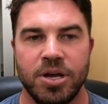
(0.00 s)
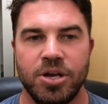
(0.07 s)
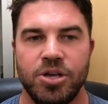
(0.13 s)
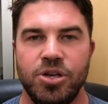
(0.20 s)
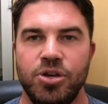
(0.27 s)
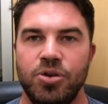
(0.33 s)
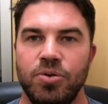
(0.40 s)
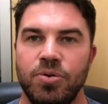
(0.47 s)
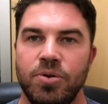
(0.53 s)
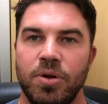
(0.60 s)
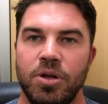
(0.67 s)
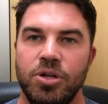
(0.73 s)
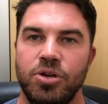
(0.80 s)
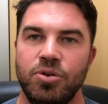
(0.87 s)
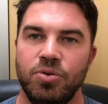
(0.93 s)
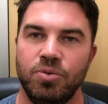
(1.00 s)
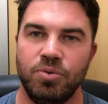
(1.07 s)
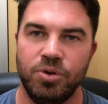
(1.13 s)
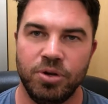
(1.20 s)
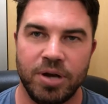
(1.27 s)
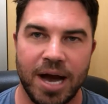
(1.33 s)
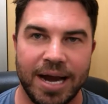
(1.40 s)
You
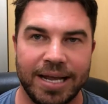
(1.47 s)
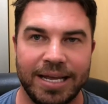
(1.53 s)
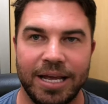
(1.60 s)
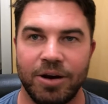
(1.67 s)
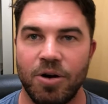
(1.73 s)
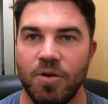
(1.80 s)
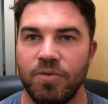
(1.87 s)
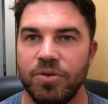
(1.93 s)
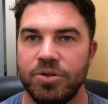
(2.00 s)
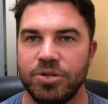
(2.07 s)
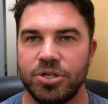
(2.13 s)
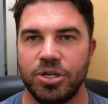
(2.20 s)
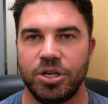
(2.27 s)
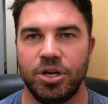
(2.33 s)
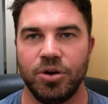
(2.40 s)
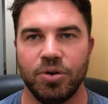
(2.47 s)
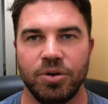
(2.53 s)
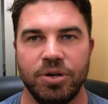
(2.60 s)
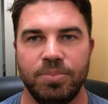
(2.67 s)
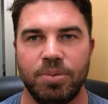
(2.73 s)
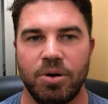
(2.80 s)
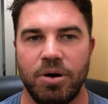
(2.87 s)
got to get over the security
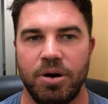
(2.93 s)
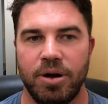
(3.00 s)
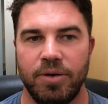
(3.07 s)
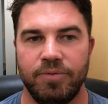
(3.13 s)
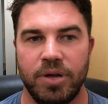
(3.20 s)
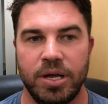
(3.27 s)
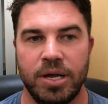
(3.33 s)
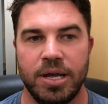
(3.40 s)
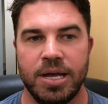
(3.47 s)
part of it.